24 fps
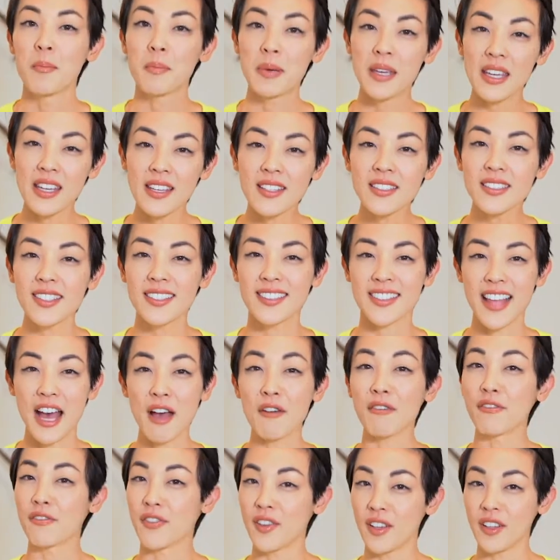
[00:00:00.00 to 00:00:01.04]
Peace is
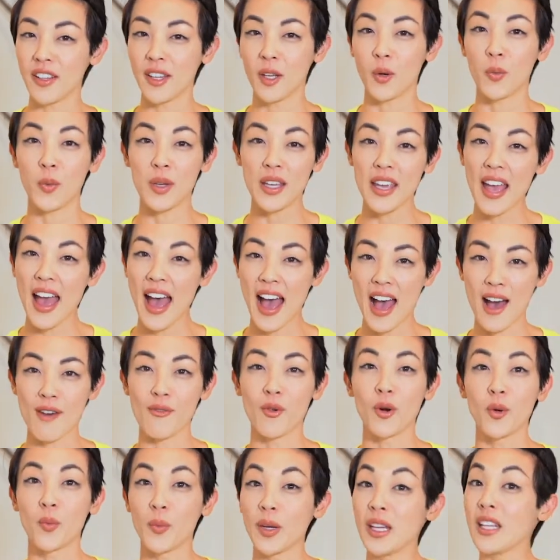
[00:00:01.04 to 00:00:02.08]
that feeling we have
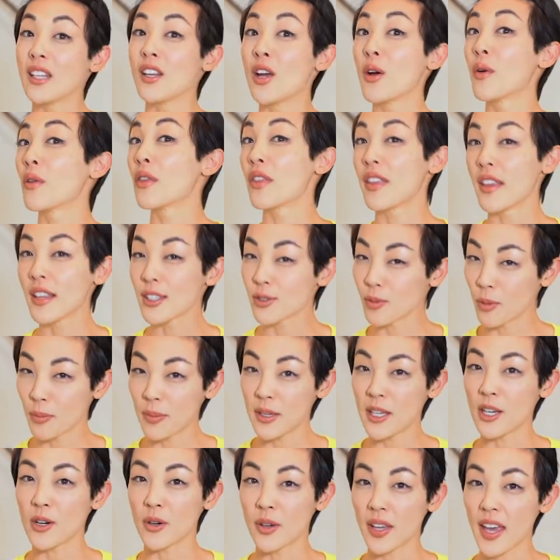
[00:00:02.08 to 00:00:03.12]
when we know things will
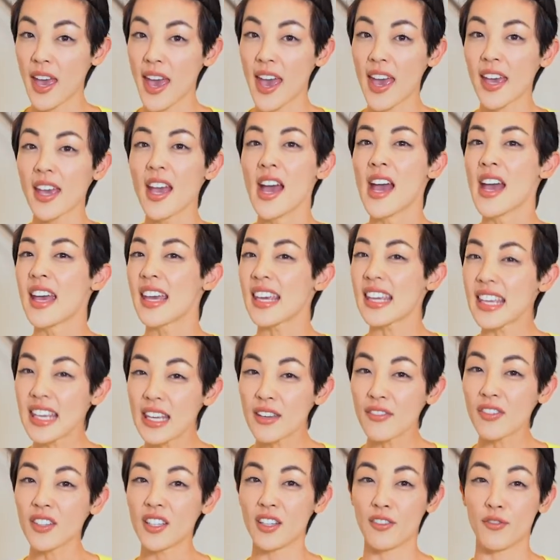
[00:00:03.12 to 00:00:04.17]
be okay,
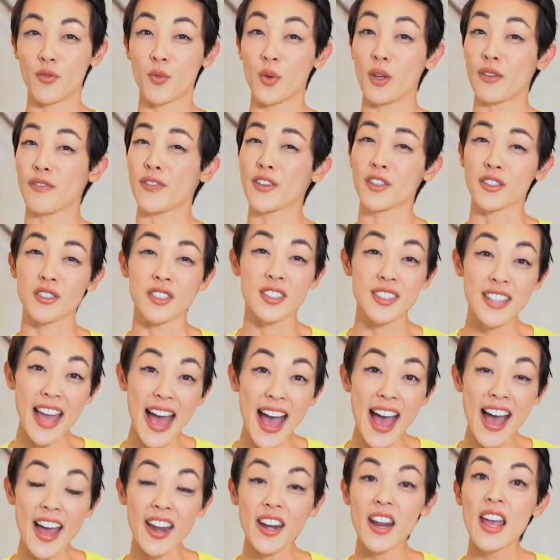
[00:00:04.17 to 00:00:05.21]
even if we feel
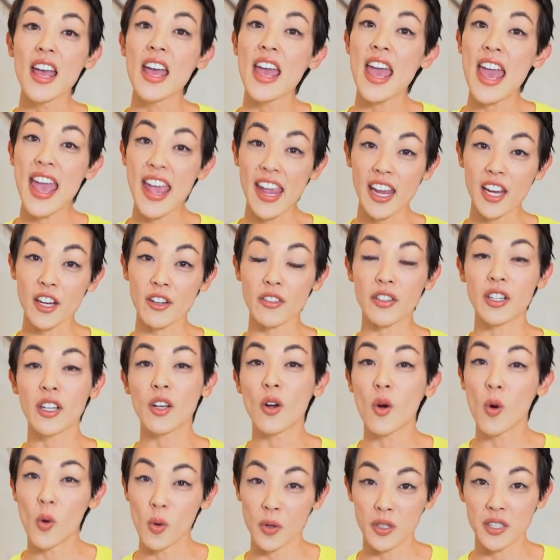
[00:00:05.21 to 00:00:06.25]
sad, angry,
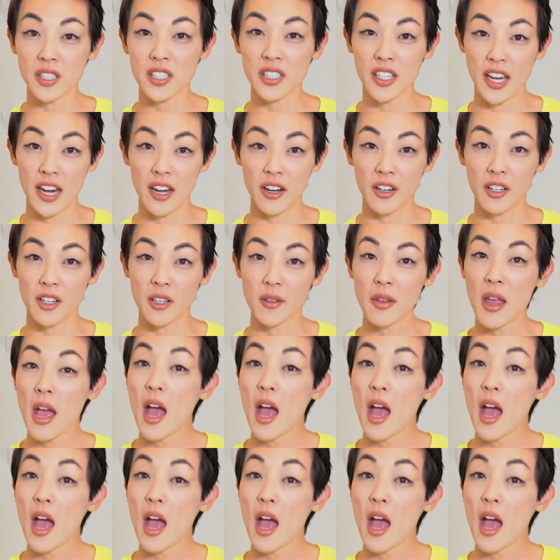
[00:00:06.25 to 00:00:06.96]
or scared.